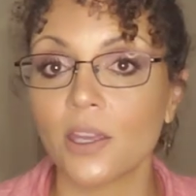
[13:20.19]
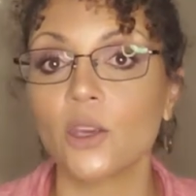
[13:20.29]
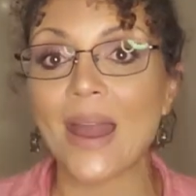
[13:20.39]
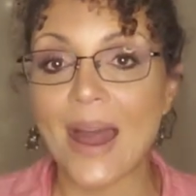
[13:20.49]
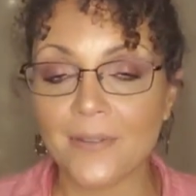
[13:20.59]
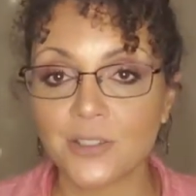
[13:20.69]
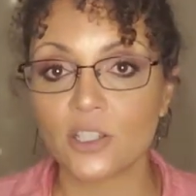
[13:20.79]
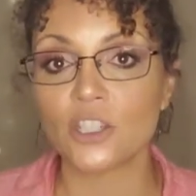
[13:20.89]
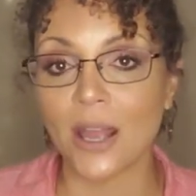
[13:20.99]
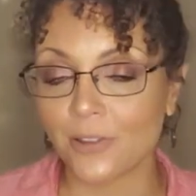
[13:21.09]
that you have
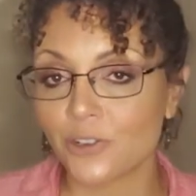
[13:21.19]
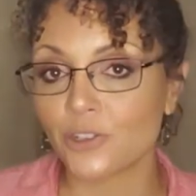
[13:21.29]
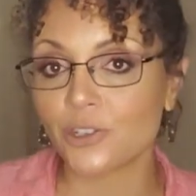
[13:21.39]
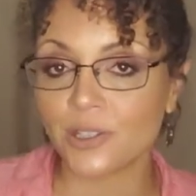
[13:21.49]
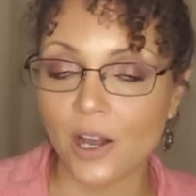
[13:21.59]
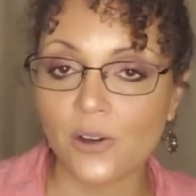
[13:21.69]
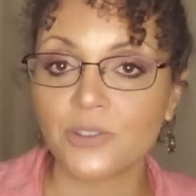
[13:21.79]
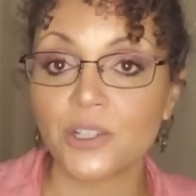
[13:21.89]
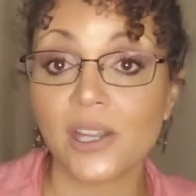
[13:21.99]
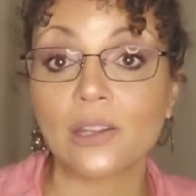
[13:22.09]
to challenge
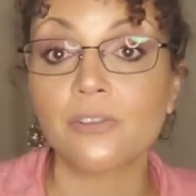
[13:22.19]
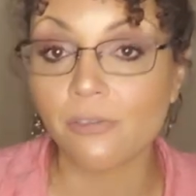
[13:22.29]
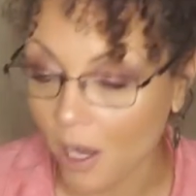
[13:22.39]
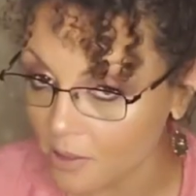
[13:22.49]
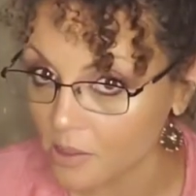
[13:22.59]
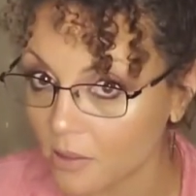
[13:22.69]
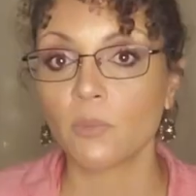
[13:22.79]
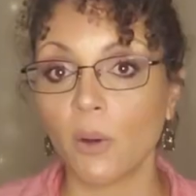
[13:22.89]
yourself to confront.